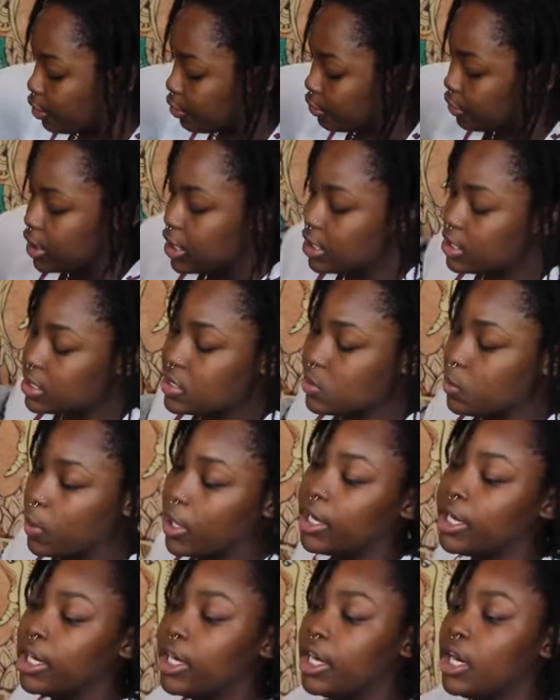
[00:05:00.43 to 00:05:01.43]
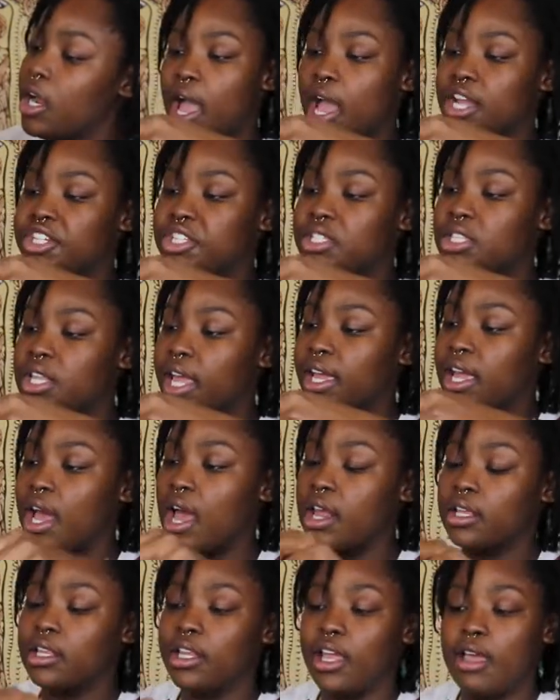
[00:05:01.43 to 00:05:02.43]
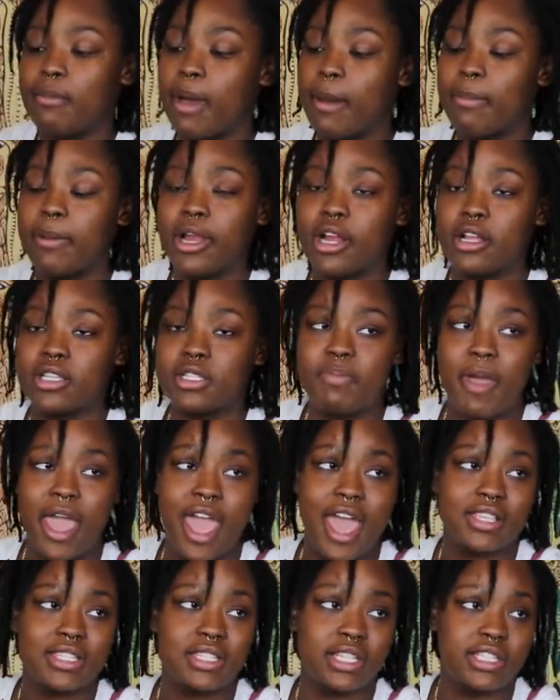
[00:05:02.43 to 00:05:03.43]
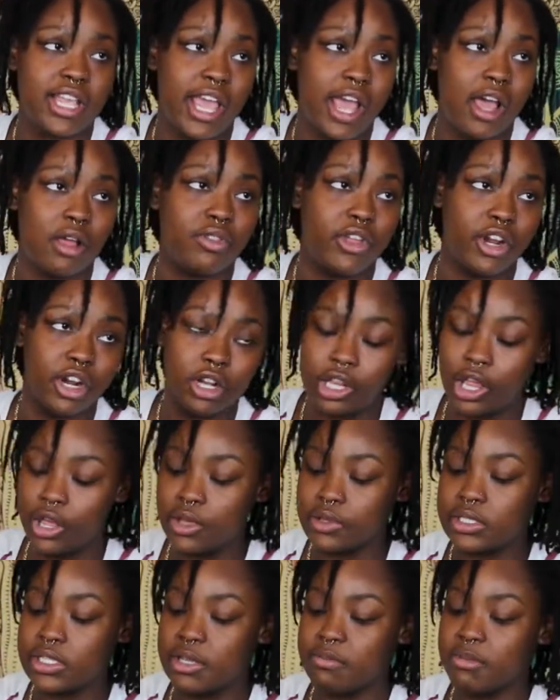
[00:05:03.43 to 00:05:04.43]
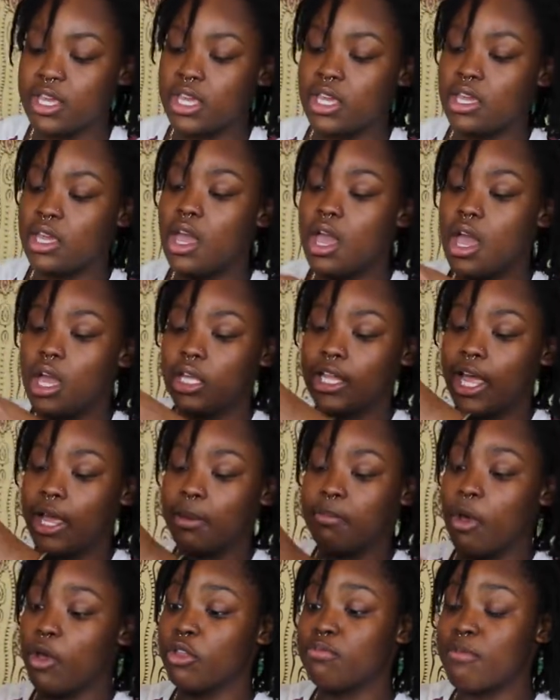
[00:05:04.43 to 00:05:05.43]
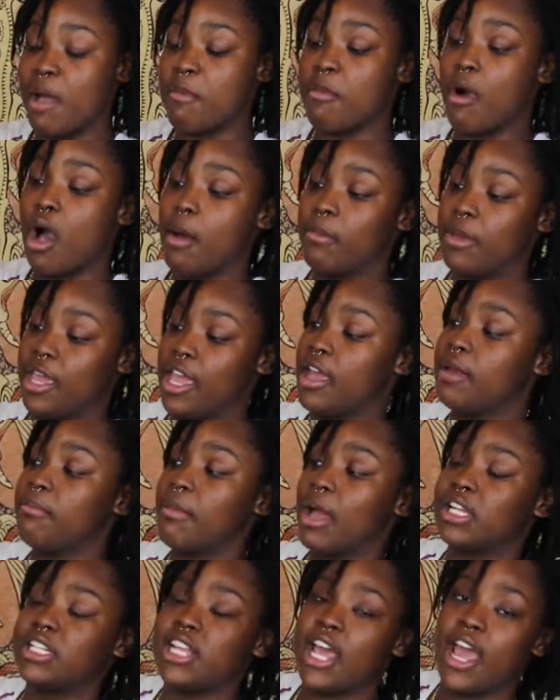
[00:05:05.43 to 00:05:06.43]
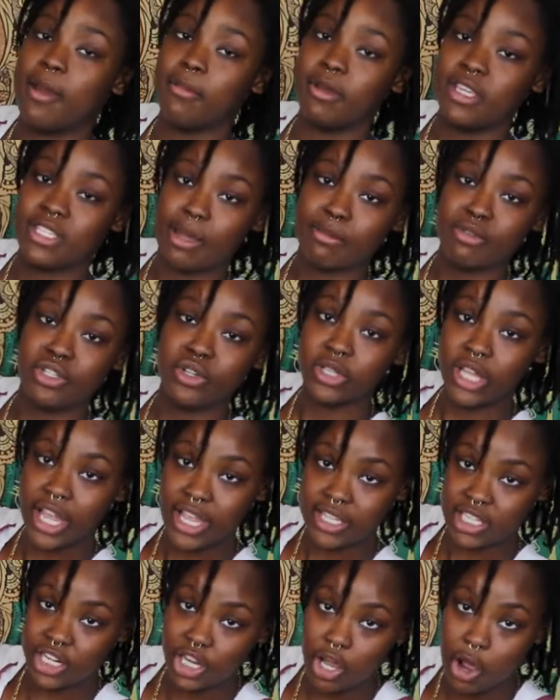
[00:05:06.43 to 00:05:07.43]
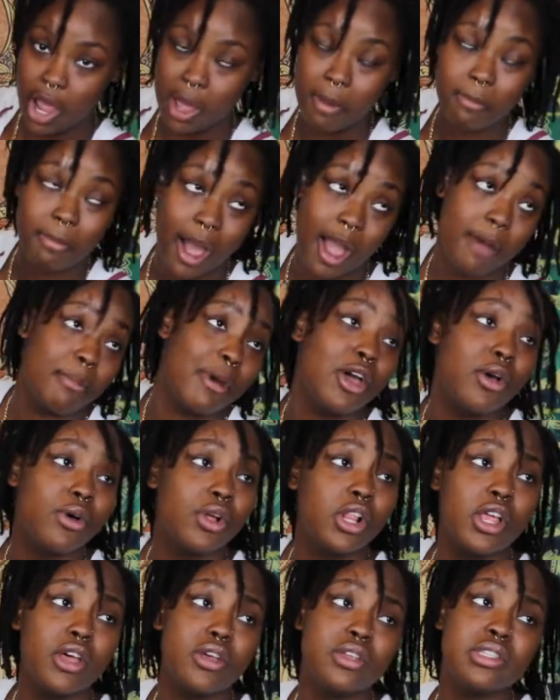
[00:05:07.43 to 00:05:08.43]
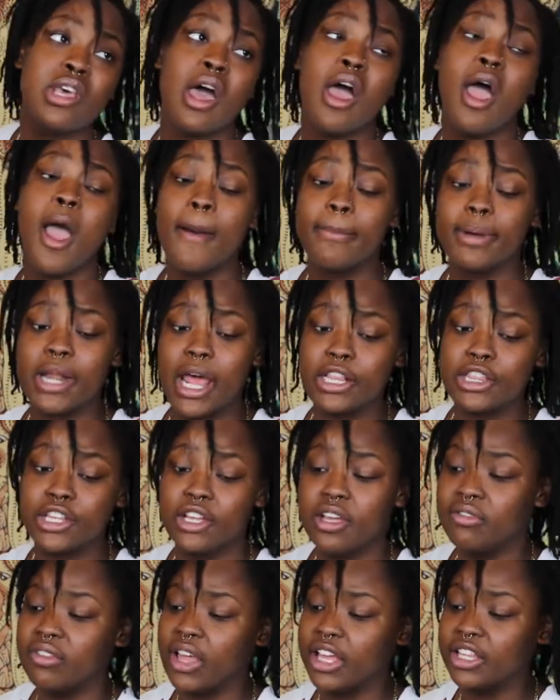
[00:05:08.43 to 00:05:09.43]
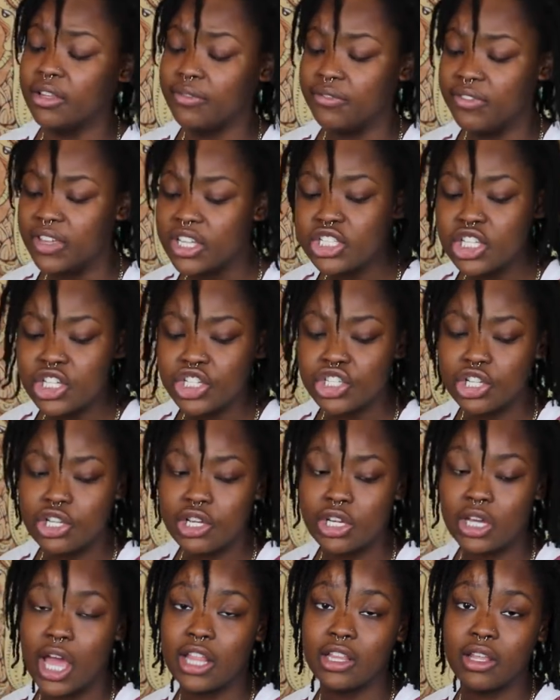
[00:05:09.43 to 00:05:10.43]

Korean sweater. I just like kind of let my parents pass down their clothes to me, like both my mom and my dad, because I'm too lazy to go out and buy my own clothes. But I love like the vintage look.